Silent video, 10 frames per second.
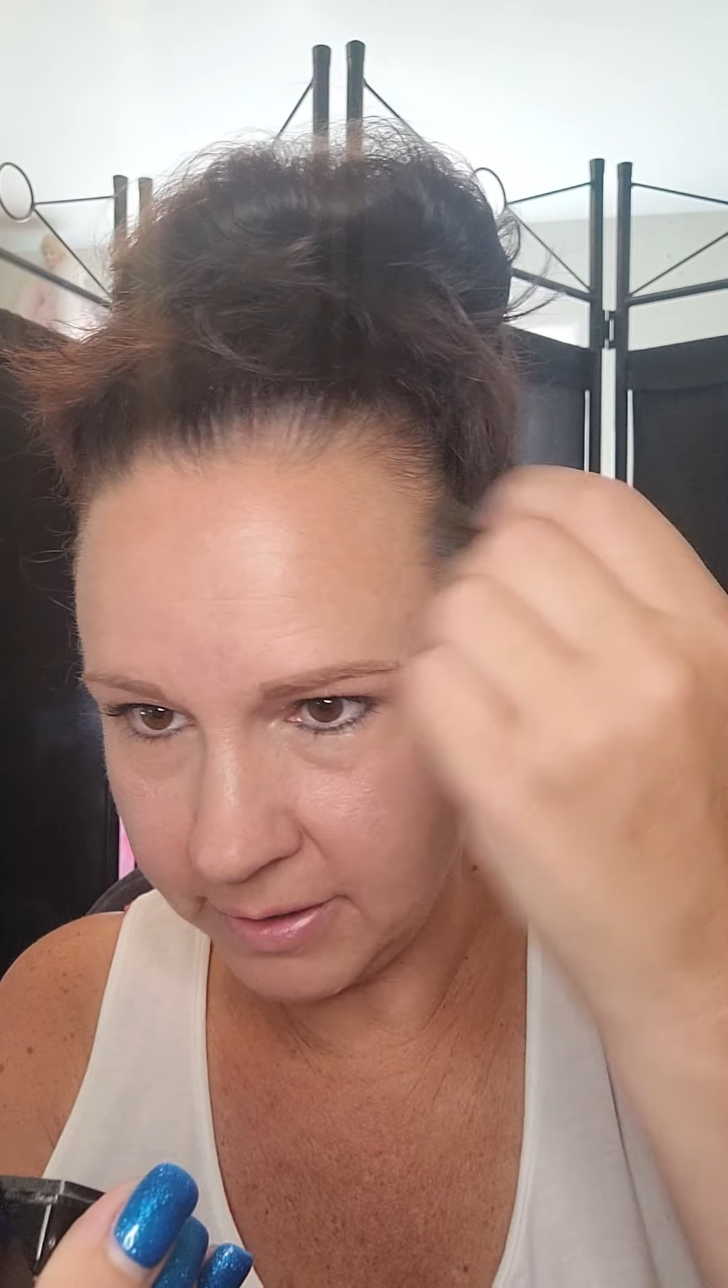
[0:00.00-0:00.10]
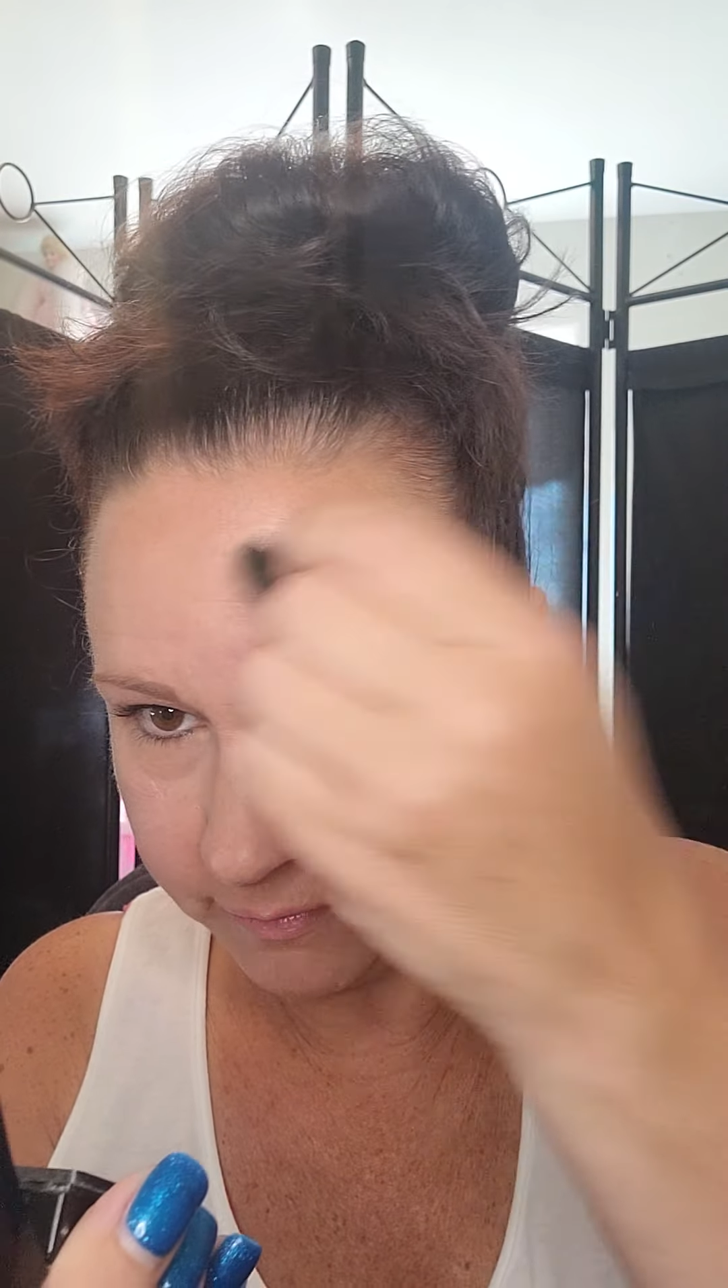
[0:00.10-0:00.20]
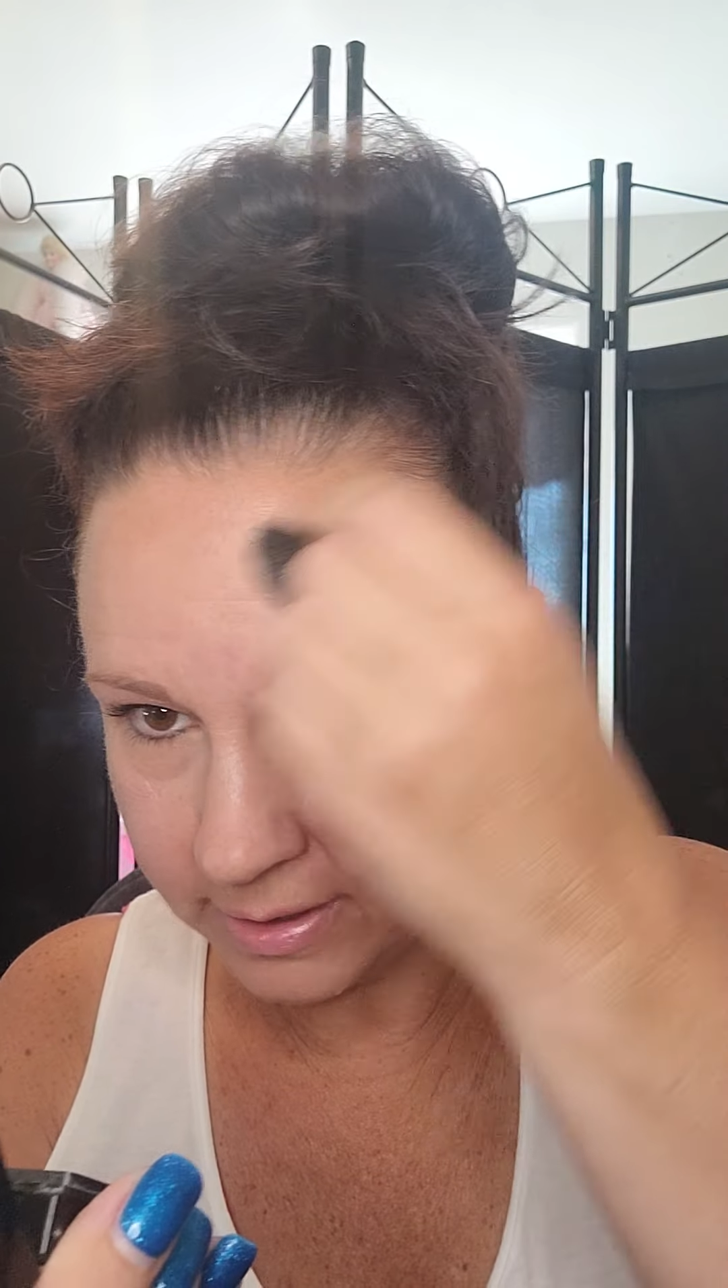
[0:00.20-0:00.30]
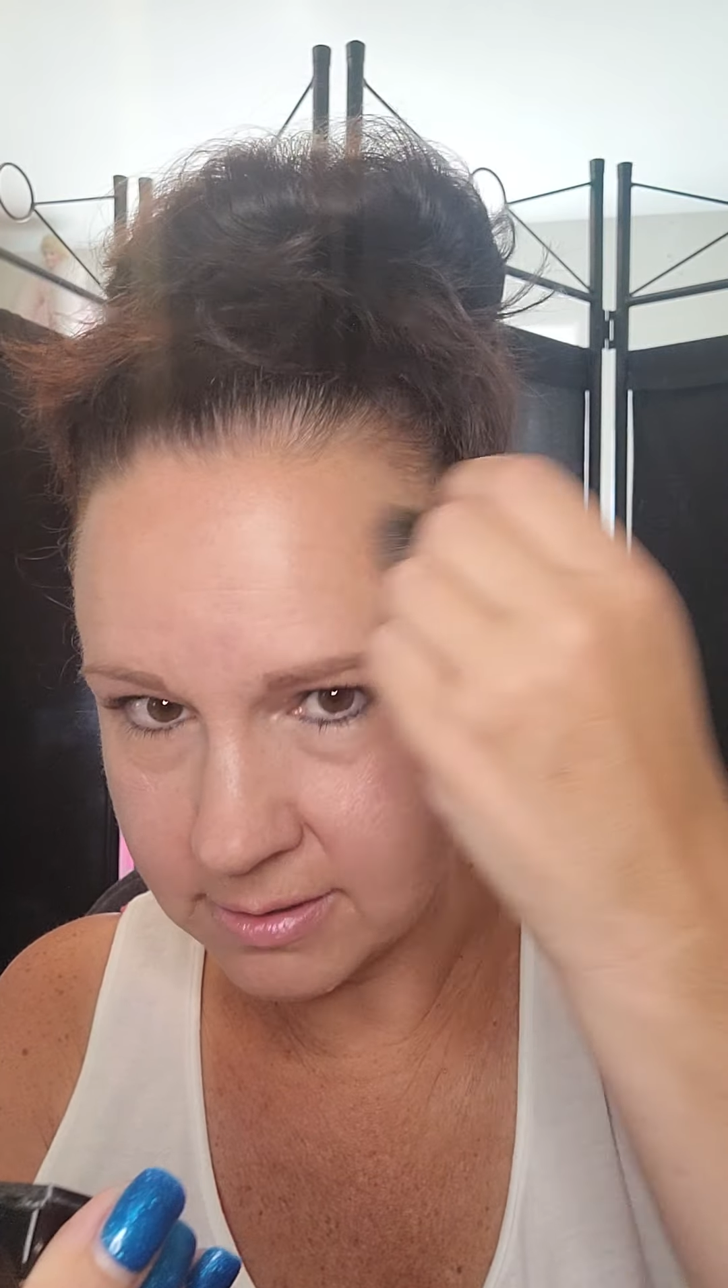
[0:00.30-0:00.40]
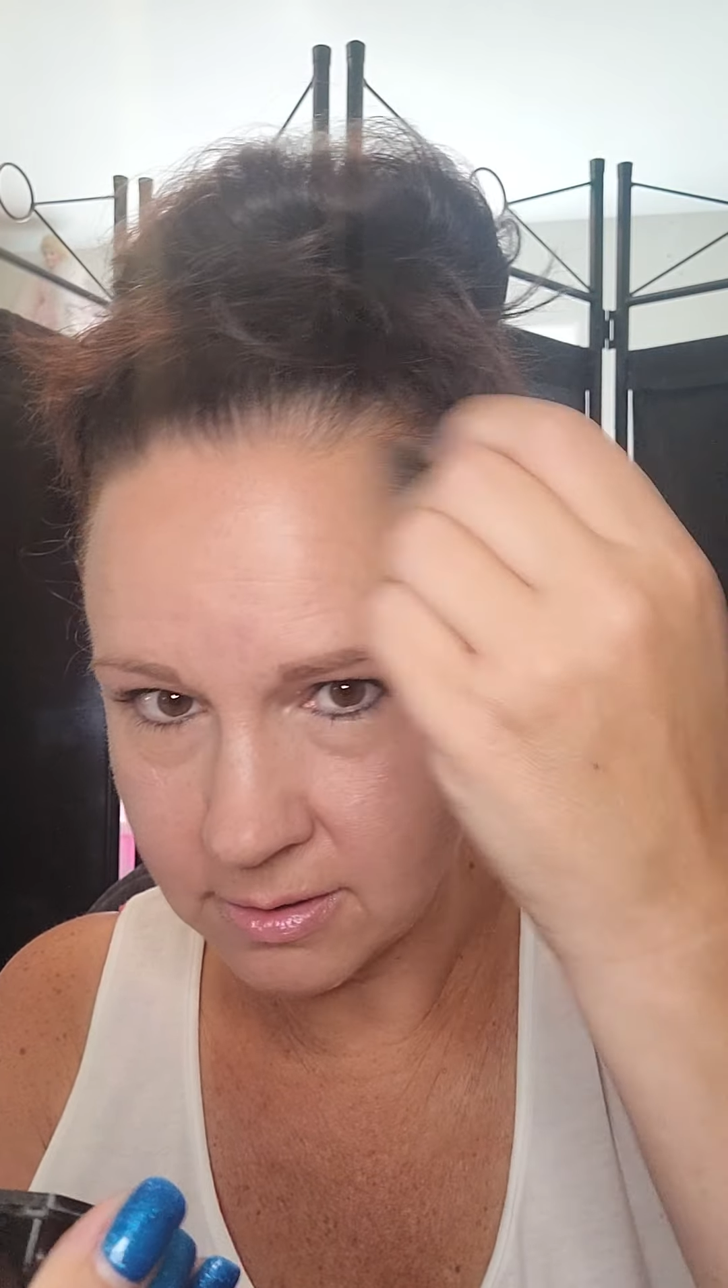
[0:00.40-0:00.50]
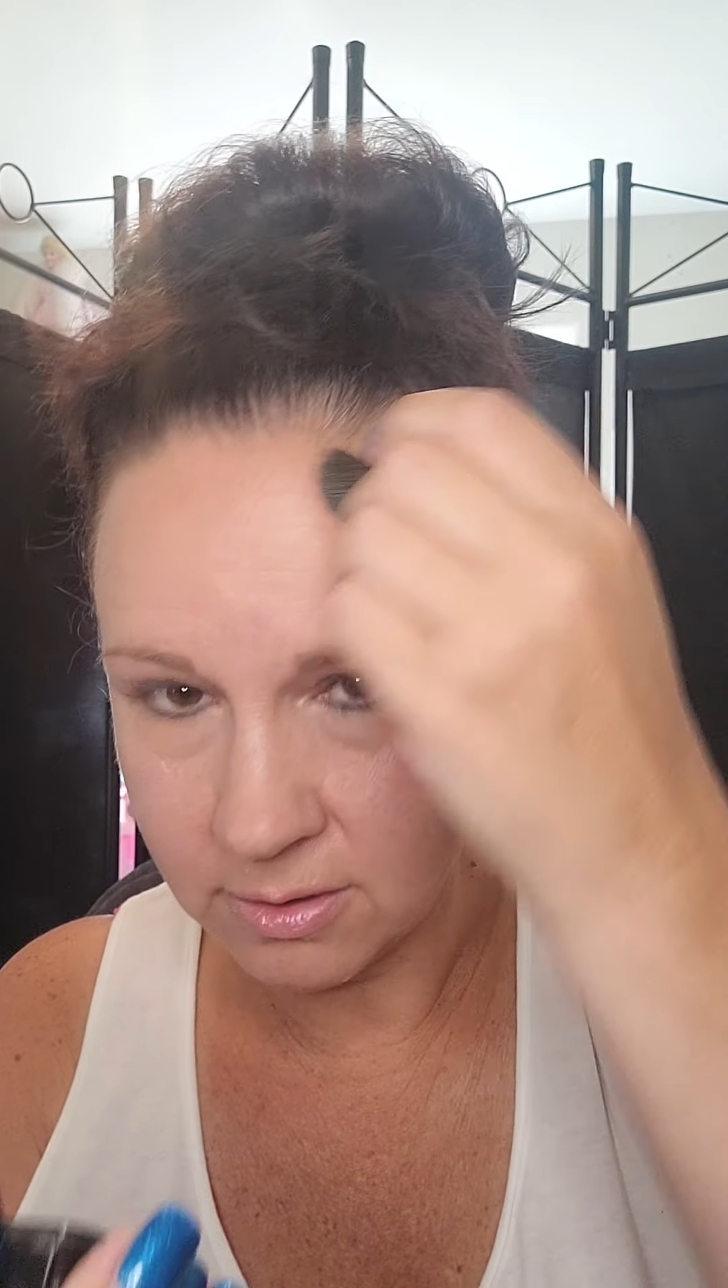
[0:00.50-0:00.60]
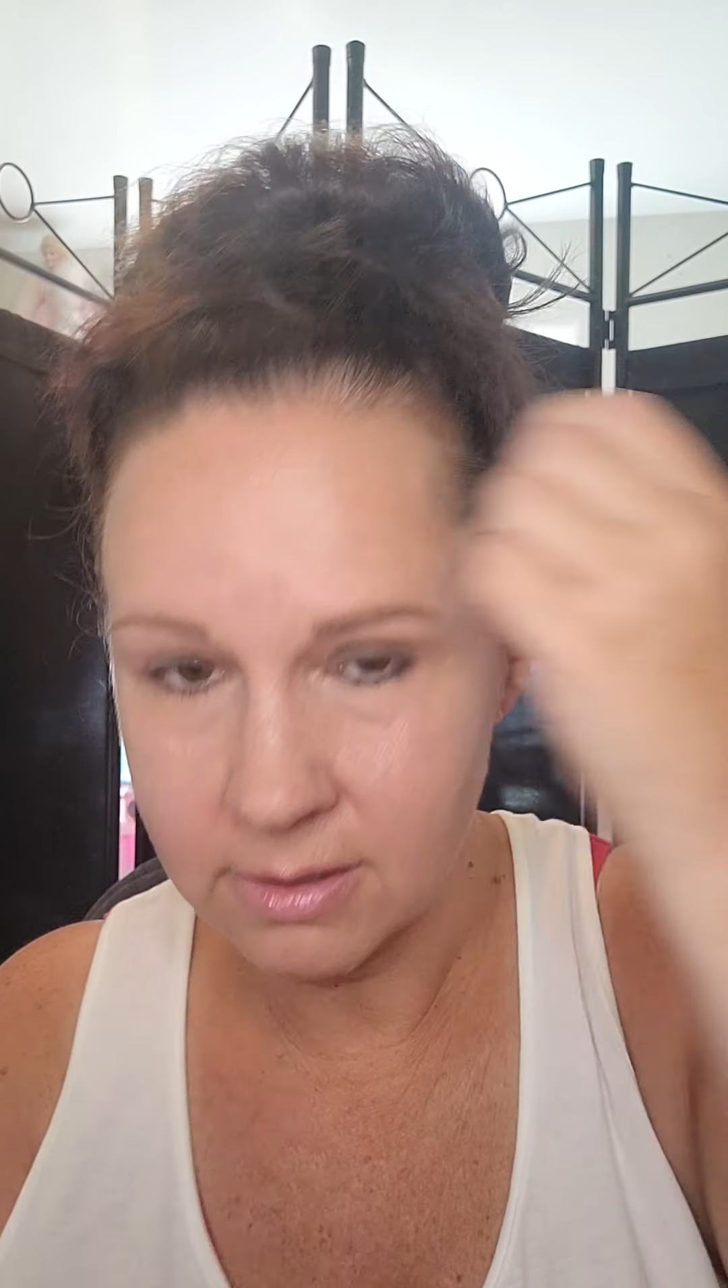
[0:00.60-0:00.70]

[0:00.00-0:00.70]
face so you